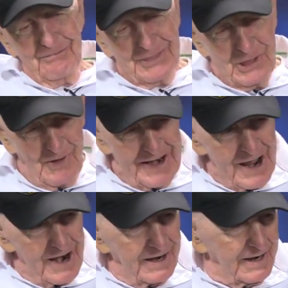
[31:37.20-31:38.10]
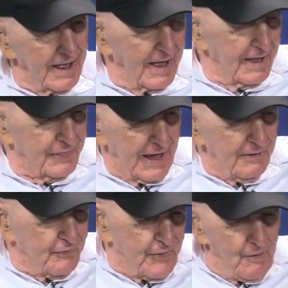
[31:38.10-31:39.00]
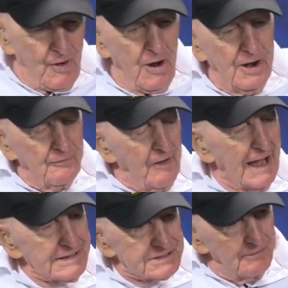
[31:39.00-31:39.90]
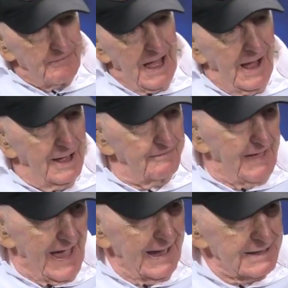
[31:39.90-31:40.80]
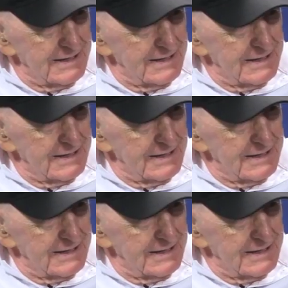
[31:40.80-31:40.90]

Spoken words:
Go in there and they throw all the rice about bags